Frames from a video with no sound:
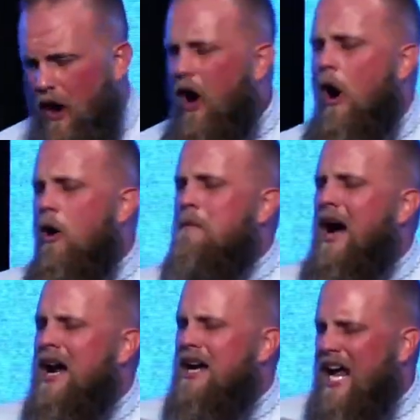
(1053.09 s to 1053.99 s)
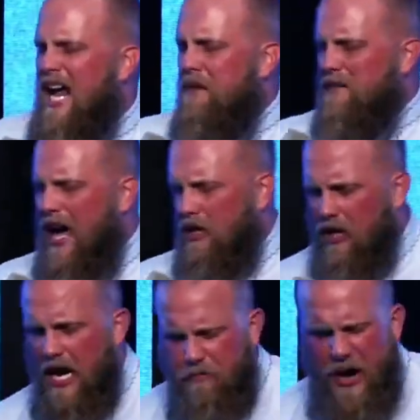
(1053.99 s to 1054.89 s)
Oh, my name, that
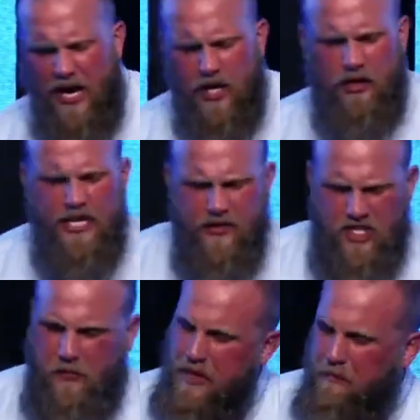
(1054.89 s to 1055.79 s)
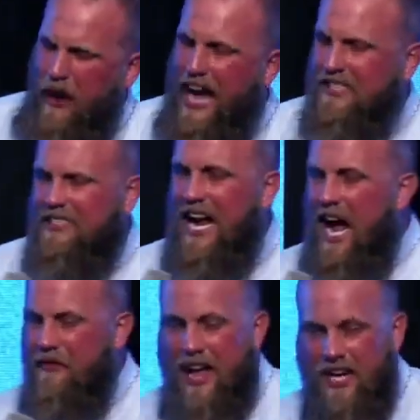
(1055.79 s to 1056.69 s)
great pedigree that's been passed
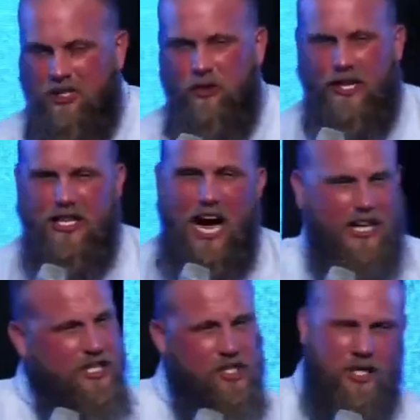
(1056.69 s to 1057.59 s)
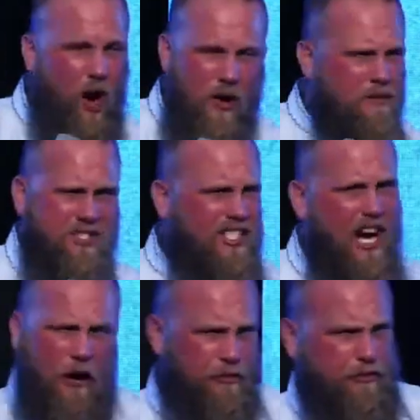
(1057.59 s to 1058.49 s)
down, that's where God can show
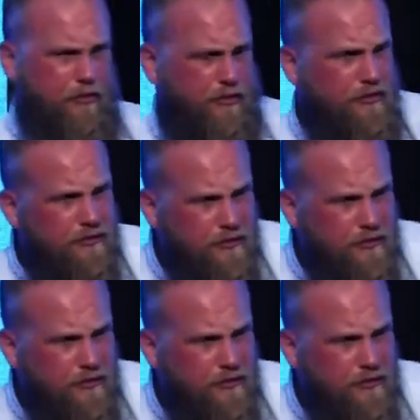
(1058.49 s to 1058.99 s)
Himself.